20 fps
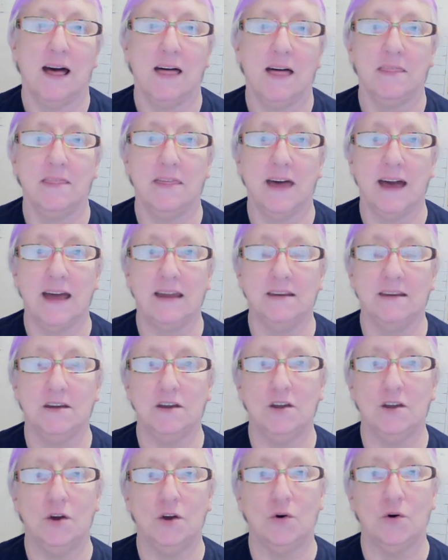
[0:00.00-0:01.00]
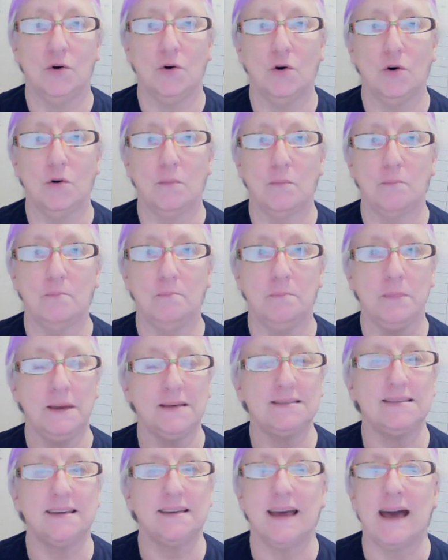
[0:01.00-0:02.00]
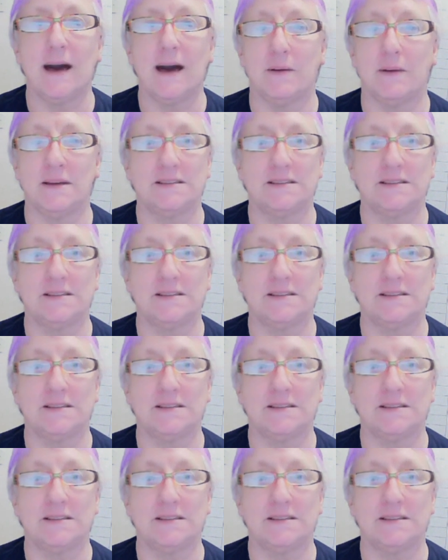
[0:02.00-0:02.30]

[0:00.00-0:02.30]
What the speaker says: then you're missing out.